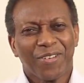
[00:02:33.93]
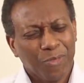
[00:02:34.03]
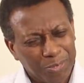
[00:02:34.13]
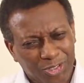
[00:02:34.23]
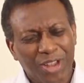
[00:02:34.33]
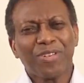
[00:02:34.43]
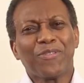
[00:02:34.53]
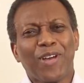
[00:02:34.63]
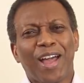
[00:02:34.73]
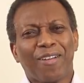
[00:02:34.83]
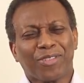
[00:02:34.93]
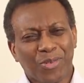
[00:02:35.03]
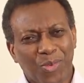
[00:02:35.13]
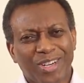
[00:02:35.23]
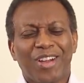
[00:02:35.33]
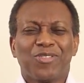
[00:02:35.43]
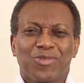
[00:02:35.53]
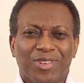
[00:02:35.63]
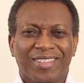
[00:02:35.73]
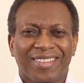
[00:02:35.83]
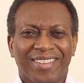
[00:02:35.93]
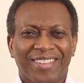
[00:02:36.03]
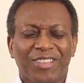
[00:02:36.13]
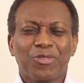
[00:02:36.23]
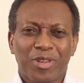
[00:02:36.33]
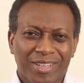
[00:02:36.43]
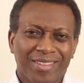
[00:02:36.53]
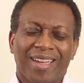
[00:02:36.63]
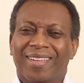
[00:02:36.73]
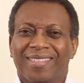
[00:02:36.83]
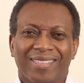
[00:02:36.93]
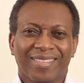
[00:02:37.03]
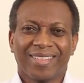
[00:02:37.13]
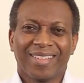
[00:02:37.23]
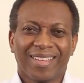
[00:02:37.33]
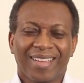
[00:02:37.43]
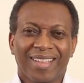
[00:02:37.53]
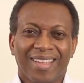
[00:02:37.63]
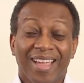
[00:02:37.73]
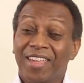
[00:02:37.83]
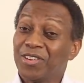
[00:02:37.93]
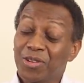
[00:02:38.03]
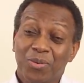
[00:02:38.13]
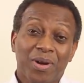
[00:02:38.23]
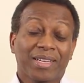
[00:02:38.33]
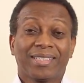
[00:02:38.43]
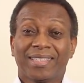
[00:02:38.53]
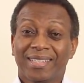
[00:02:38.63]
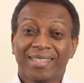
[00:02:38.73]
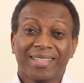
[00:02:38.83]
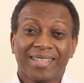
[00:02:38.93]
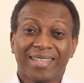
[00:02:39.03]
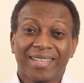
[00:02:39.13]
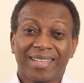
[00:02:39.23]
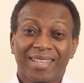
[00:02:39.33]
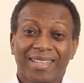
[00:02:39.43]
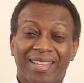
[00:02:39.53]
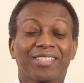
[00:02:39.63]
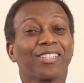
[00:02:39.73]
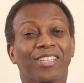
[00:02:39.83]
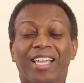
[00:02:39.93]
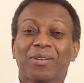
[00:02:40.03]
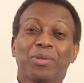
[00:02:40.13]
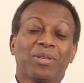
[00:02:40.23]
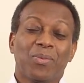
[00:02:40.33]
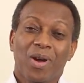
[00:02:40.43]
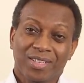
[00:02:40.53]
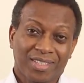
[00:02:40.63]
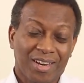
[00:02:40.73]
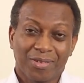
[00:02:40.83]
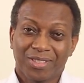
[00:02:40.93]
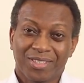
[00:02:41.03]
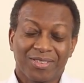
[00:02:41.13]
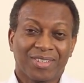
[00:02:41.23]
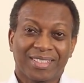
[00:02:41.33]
From 75 to 100, you get an A. And you know what? That's exactly what the Watchtower is doing.